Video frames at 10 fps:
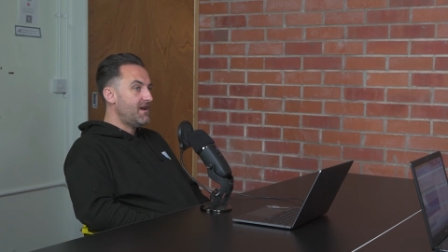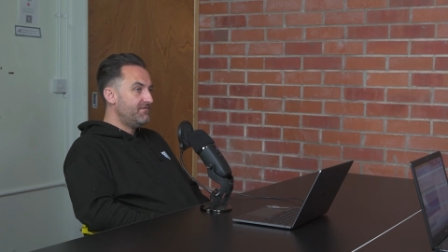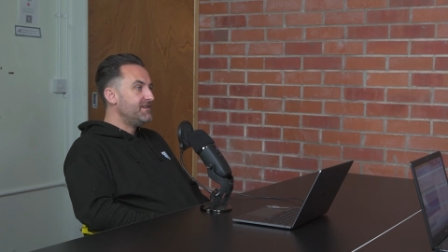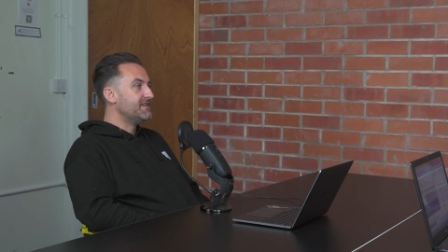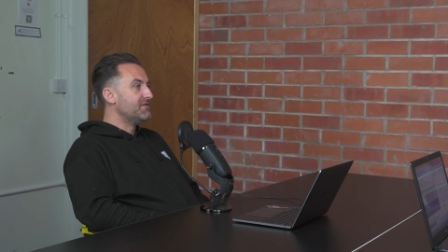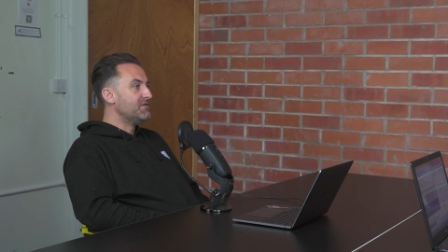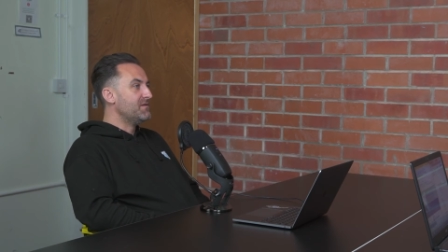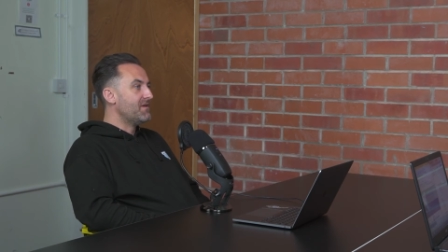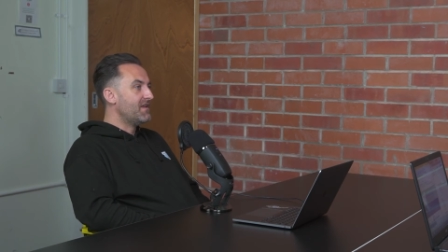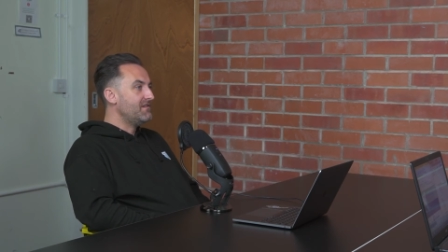every single day
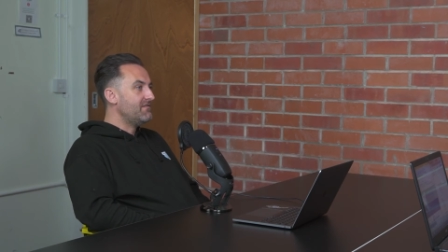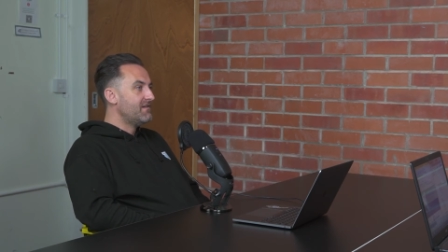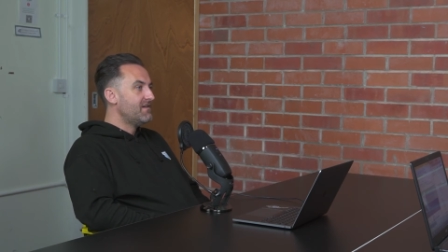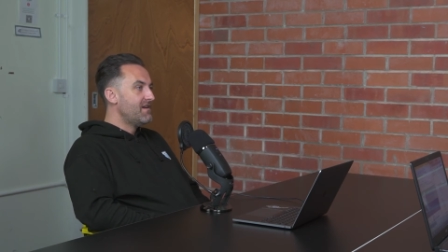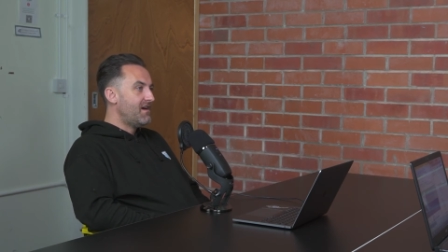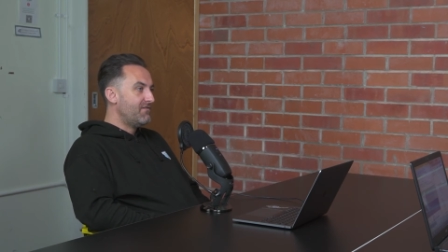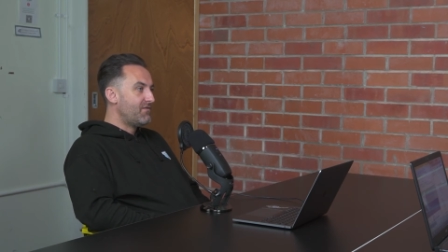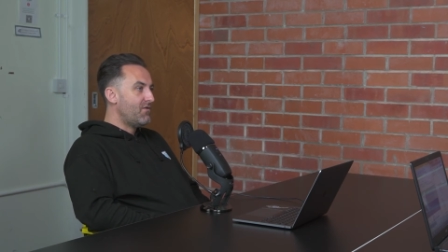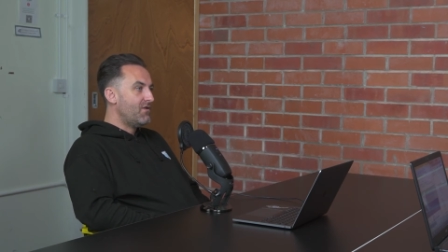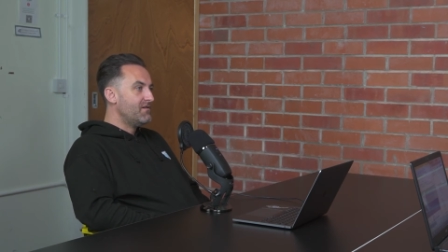of my life. I've
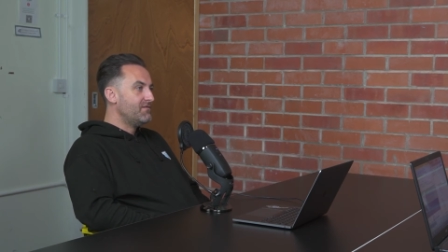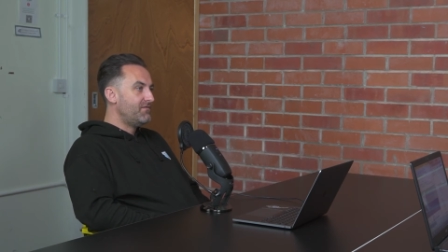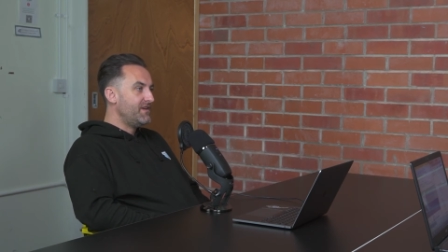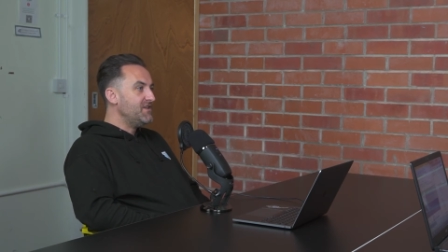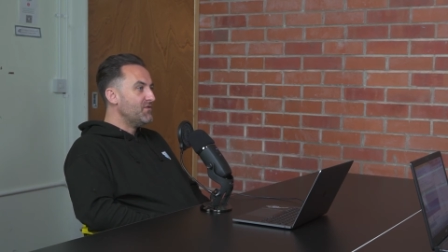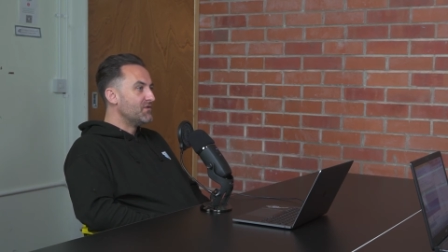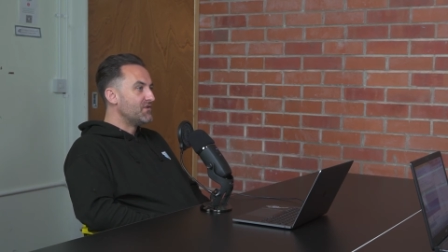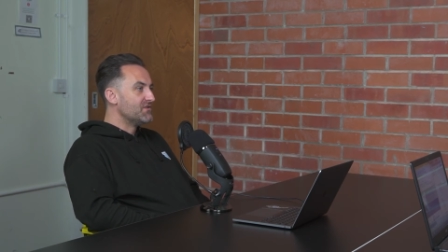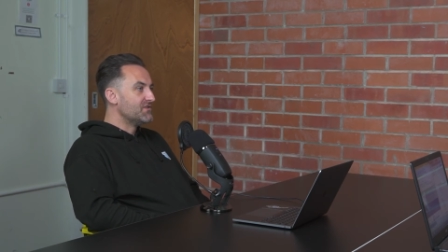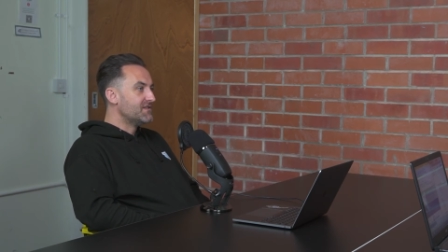got 3
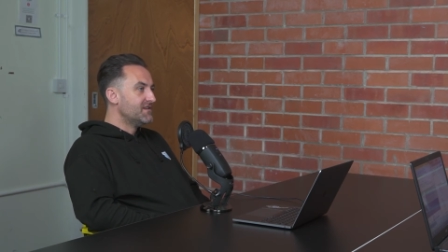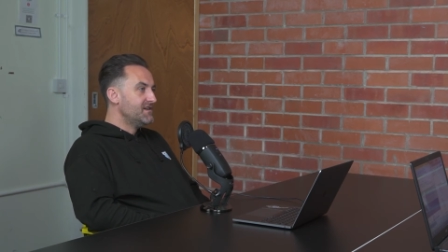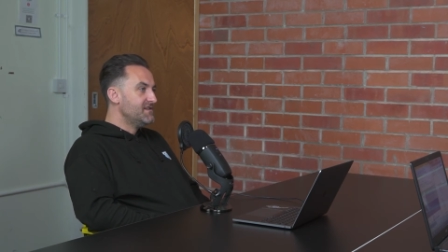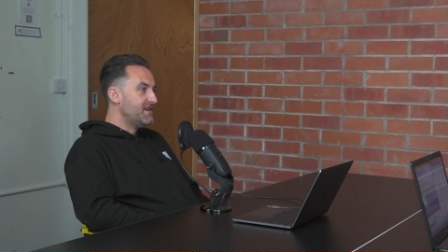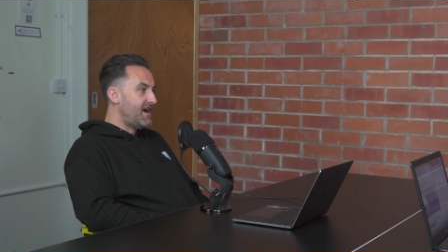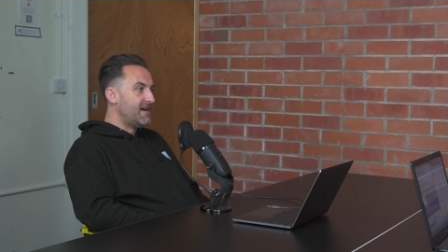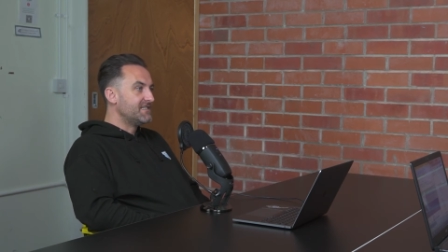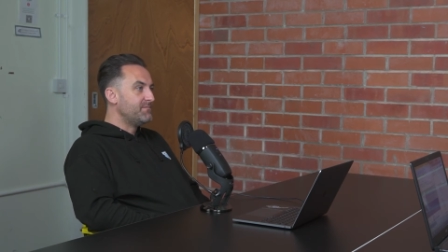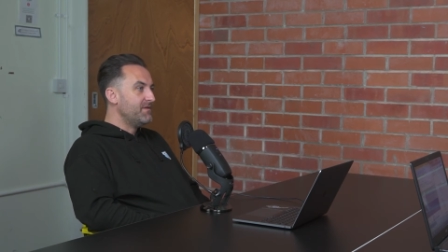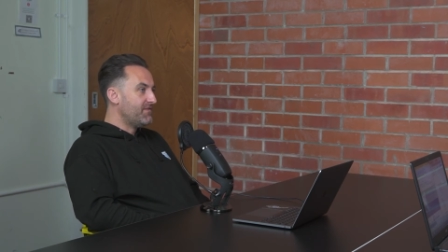daughters that
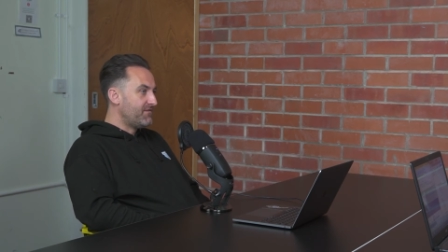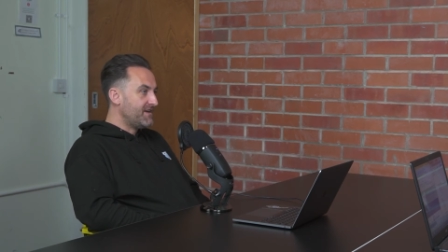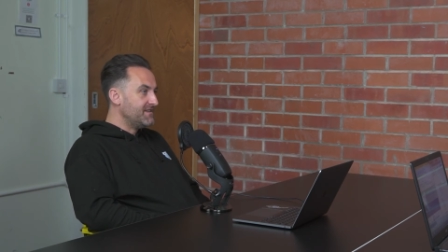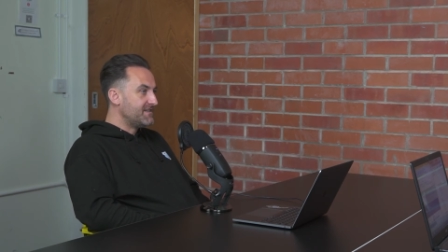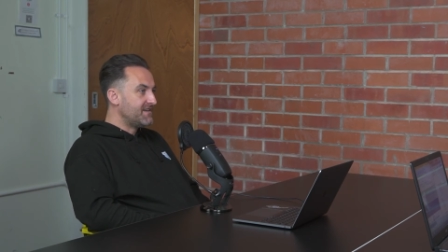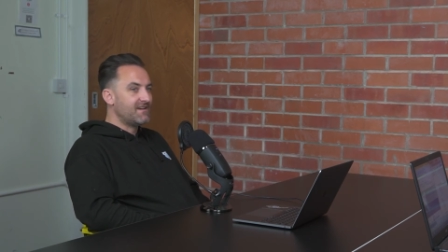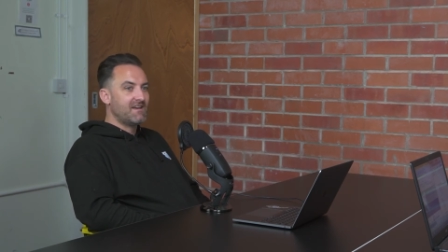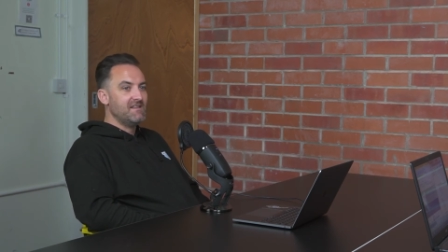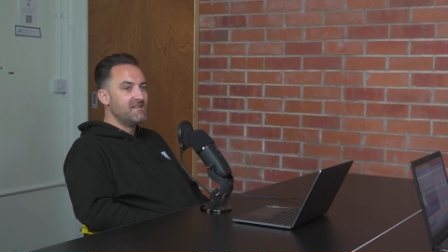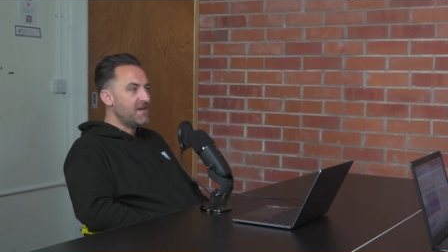ask me for things
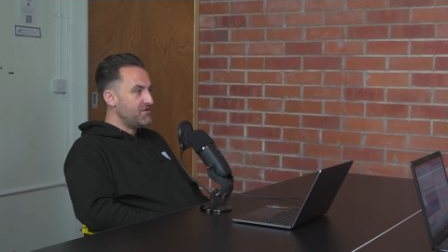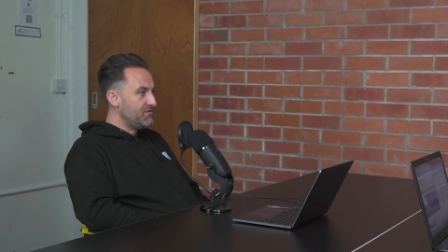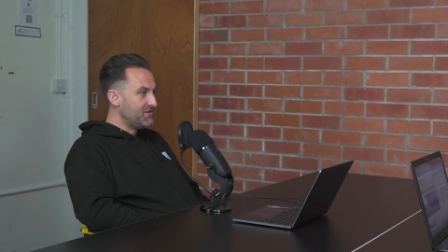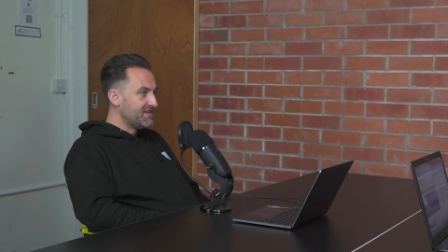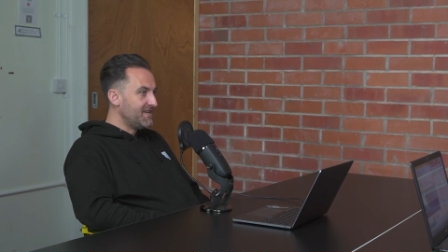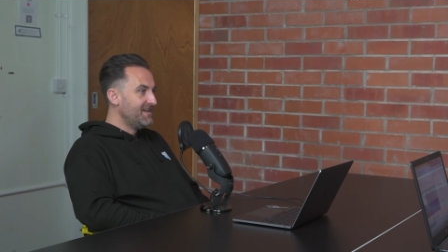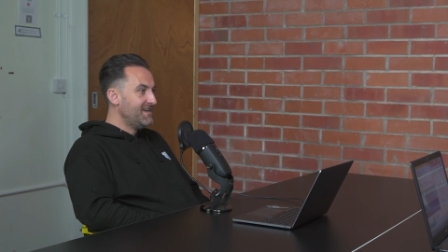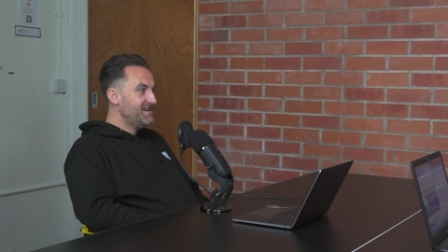continuously.